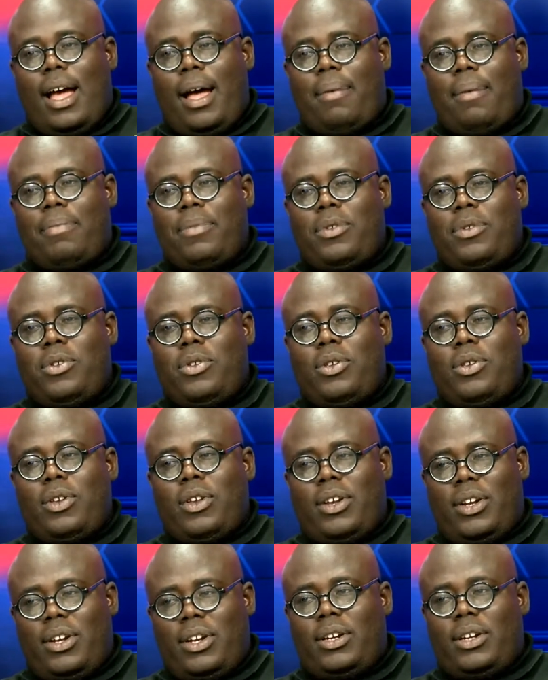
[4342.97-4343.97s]
I think you
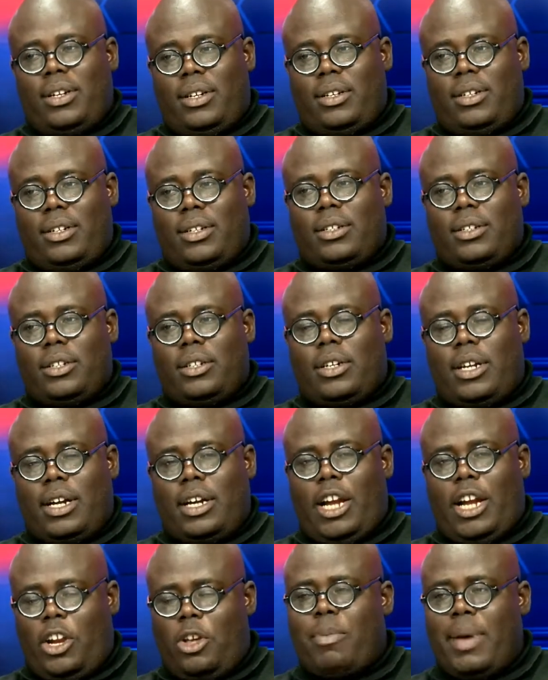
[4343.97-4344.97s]
said, do you have two wills at the same
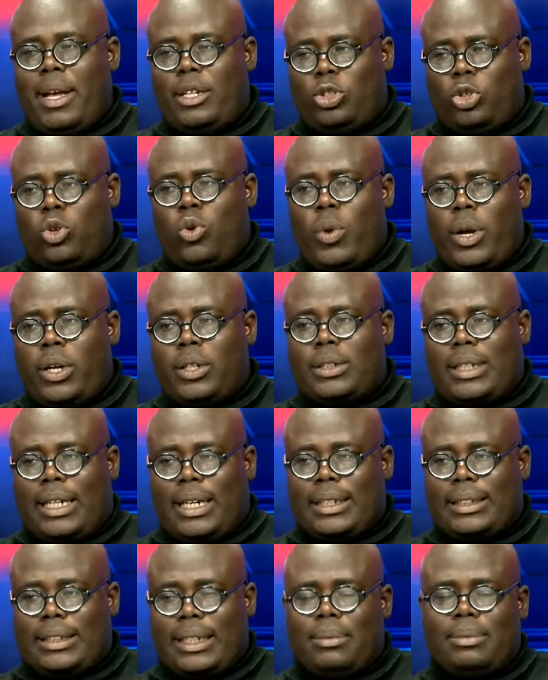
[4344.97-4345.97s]
time? Can you make two wills
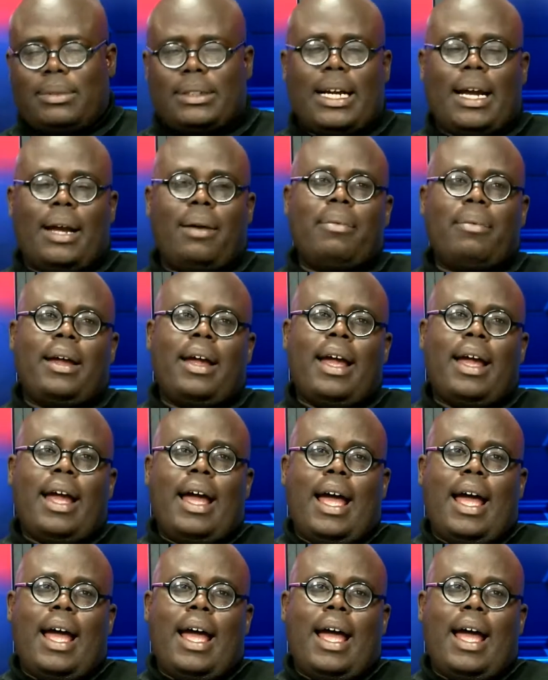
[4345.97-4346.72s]
at the same time?